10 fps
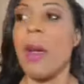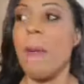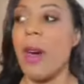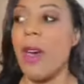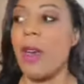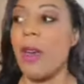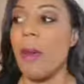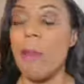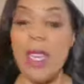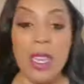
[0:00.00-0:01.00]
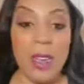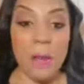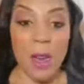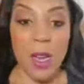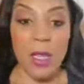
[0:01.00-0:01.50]
But many
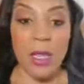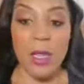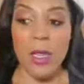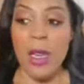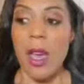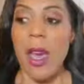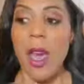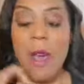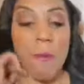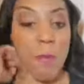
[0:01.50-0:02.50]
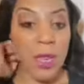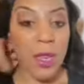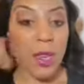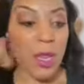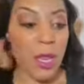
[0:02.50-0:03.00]
of us have
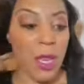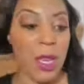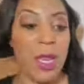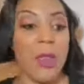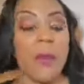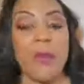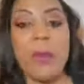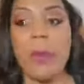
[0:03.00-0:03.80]
been in